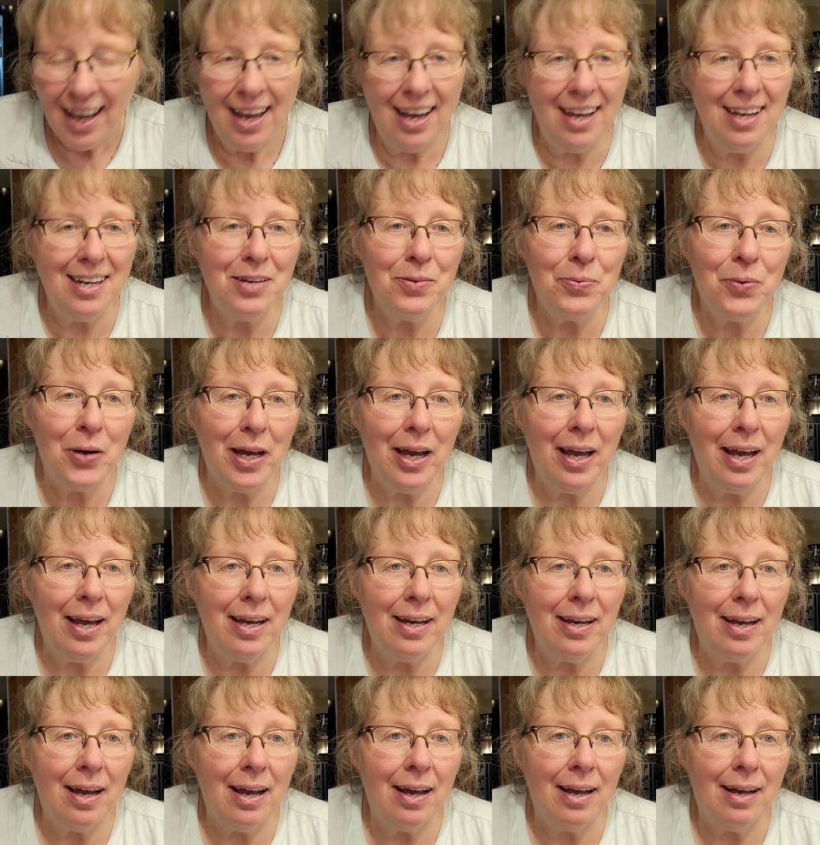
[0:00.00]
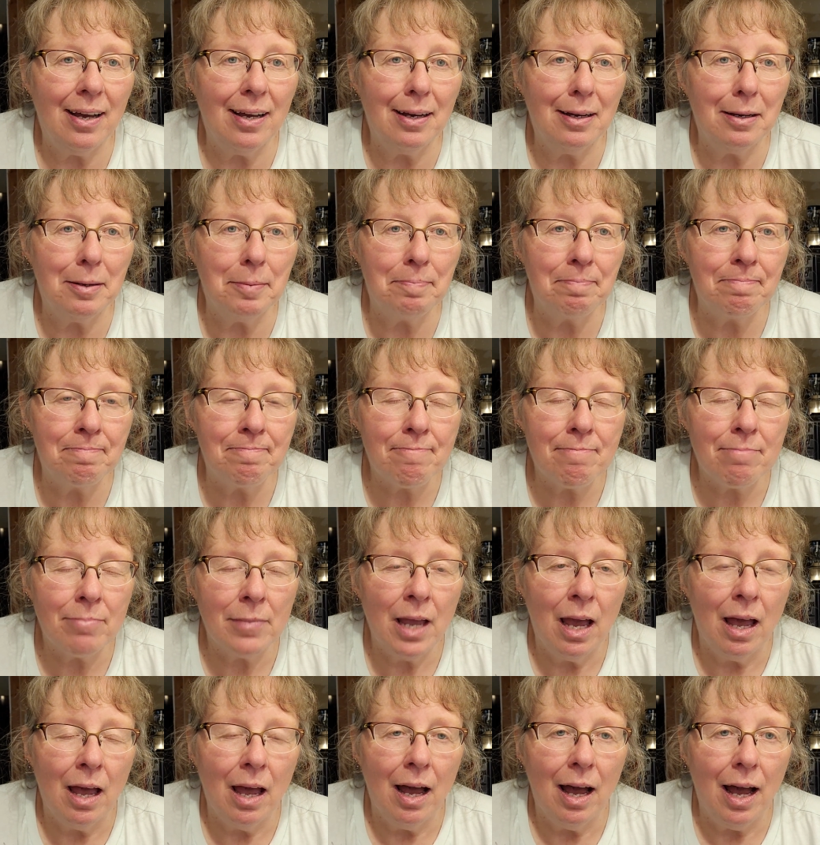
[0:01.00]
Anyway,
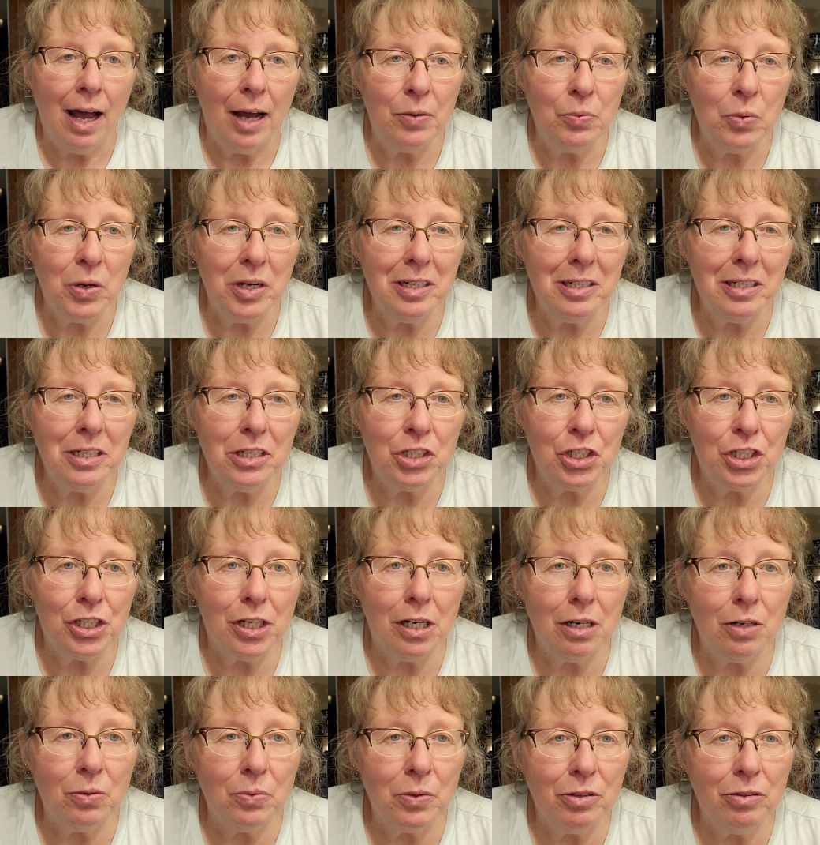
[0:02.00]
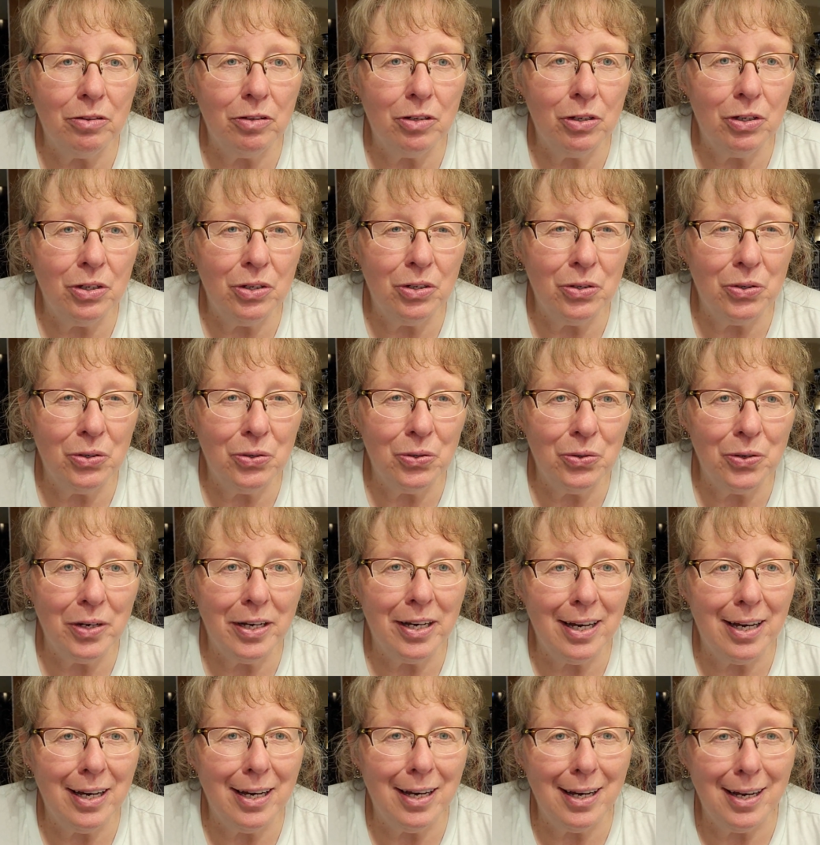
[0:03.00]
I wanted to share with you
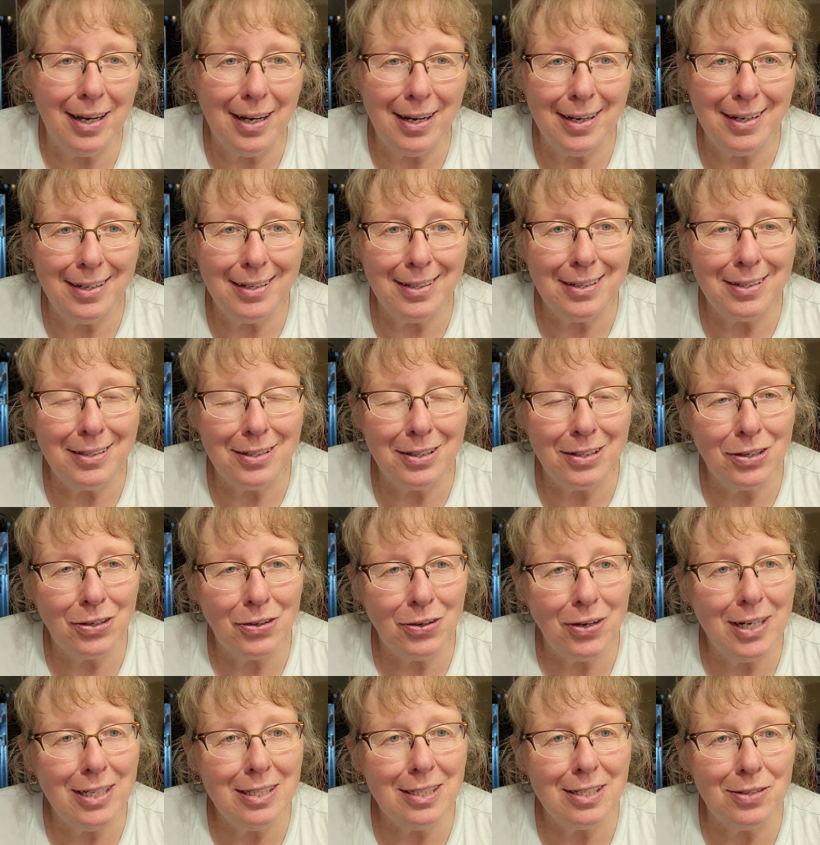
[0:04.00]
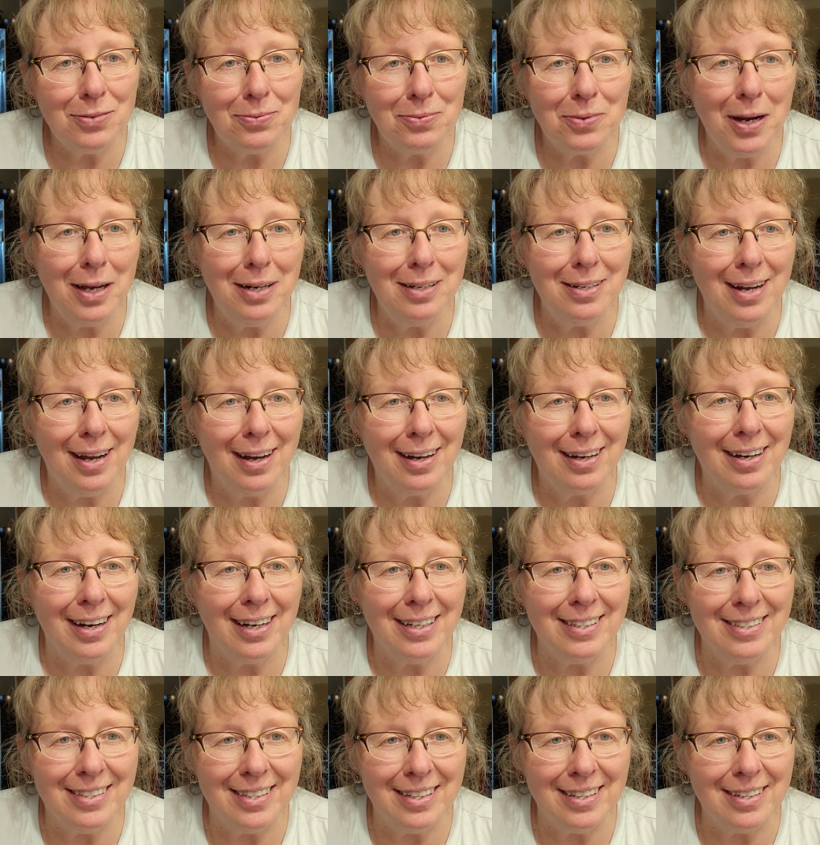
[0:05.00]
a crazy redneck
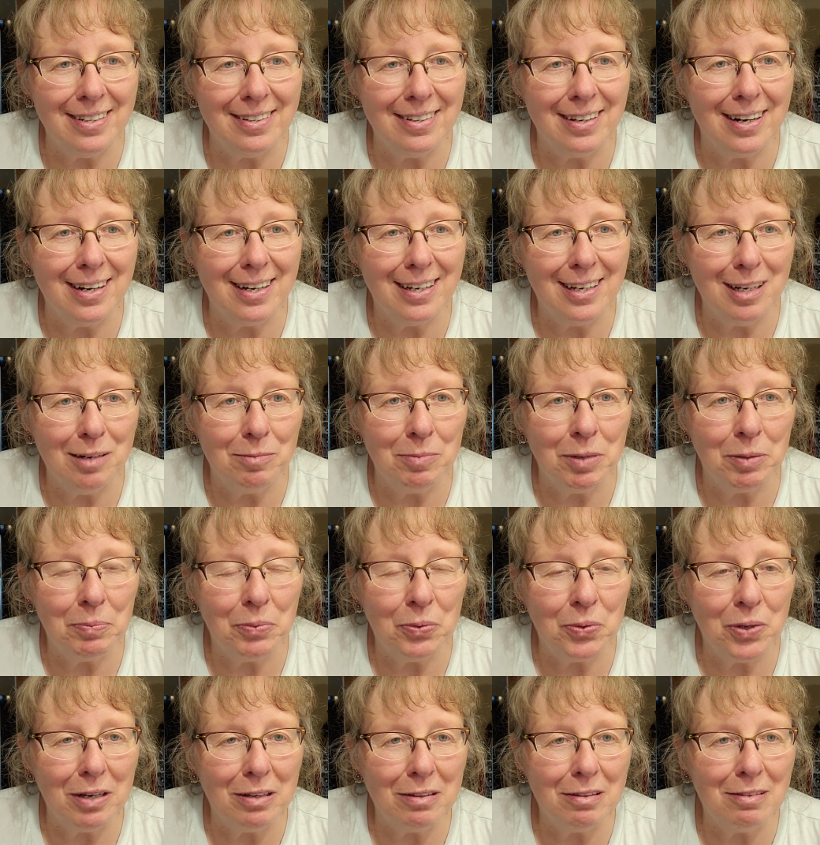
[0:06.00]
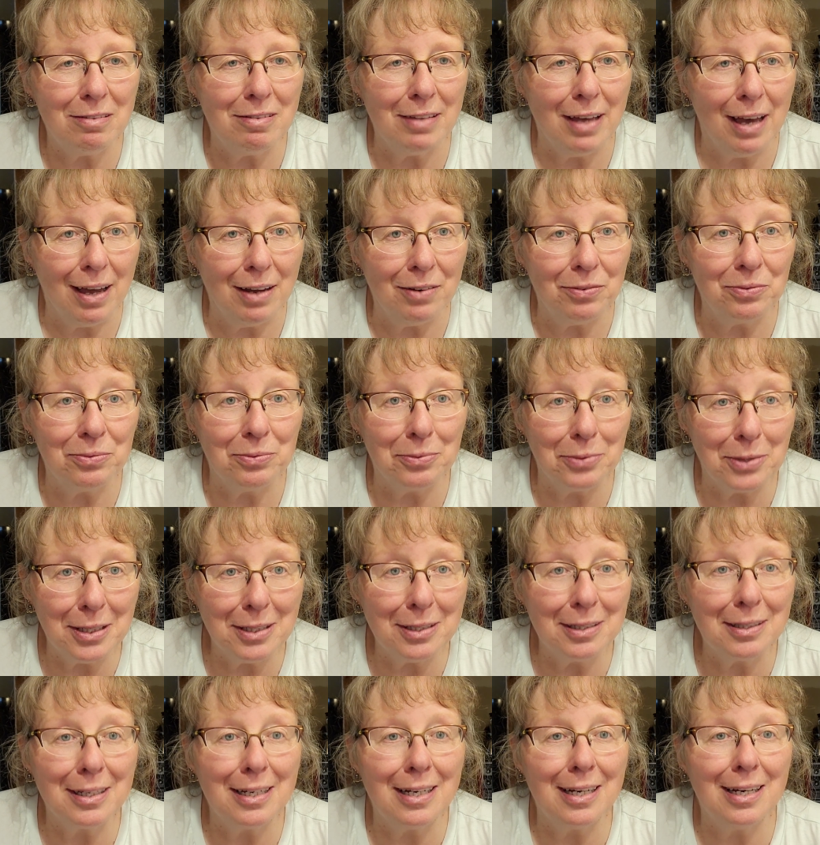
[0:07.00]
idea that I came up with that
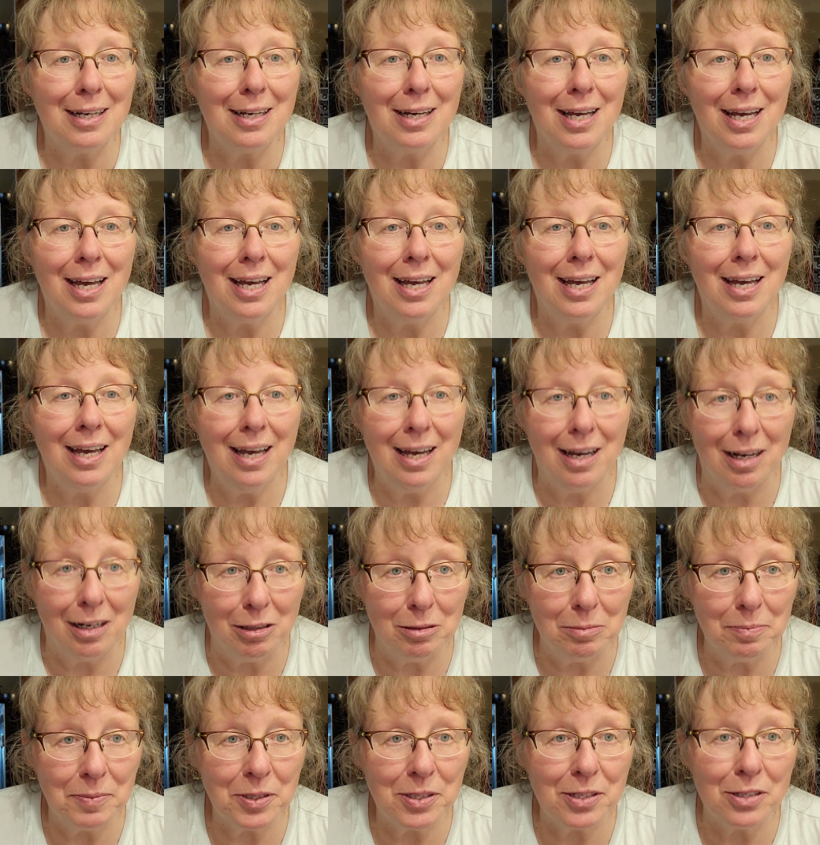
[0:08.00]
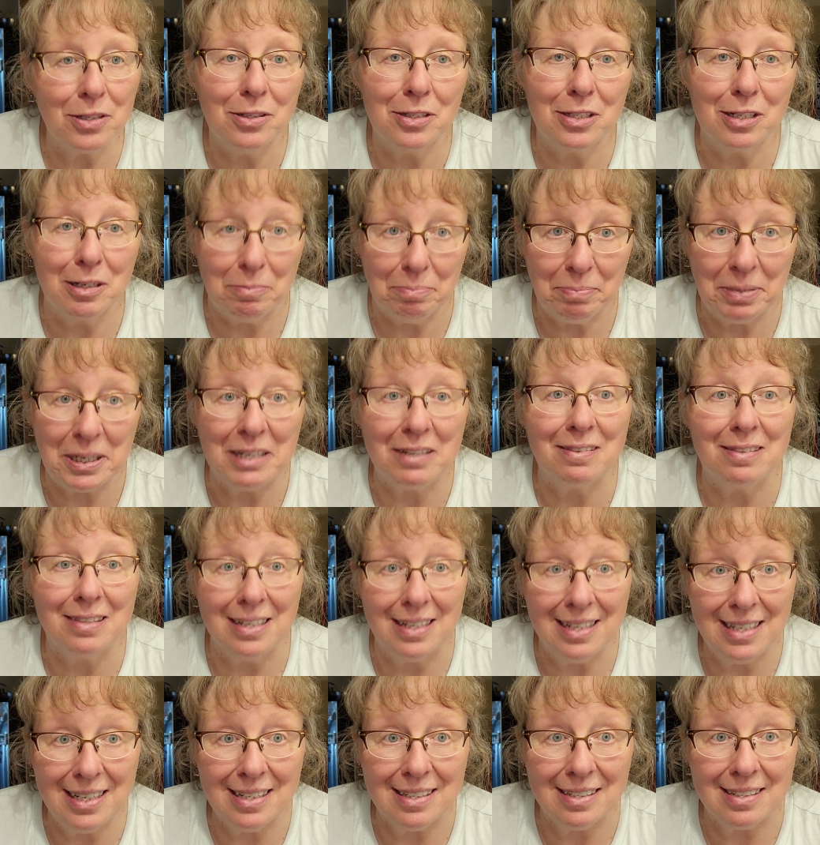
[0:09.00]
really helps to beat
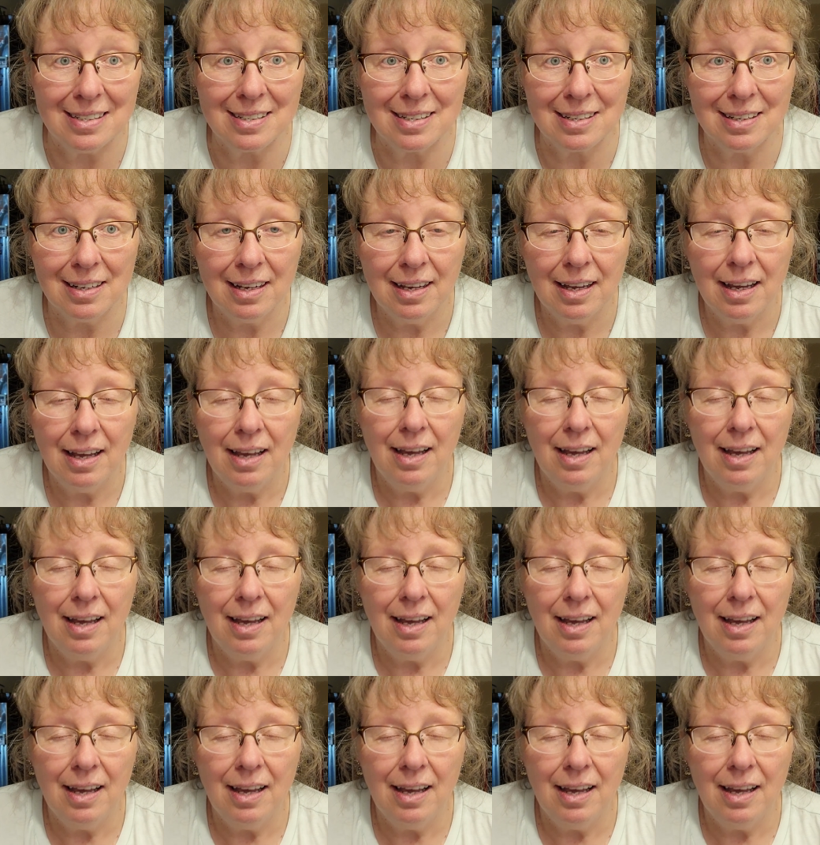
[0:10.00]
the heat.